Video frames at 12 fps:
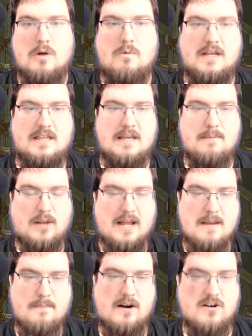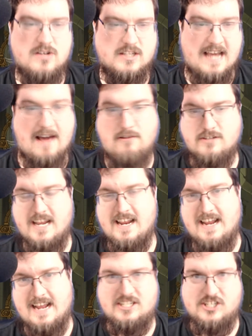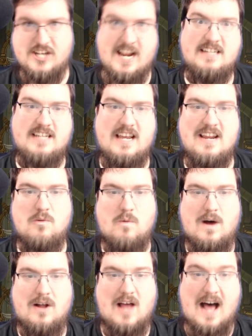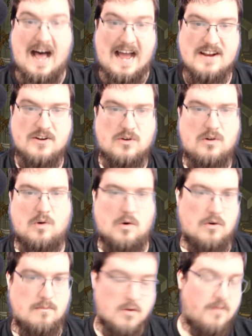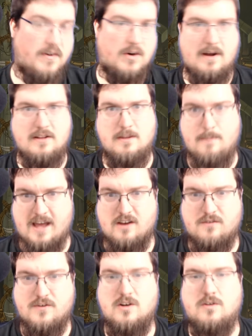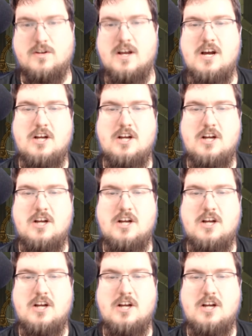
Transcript: with the plague bearers counting and chanting while idle or moving around the battlefield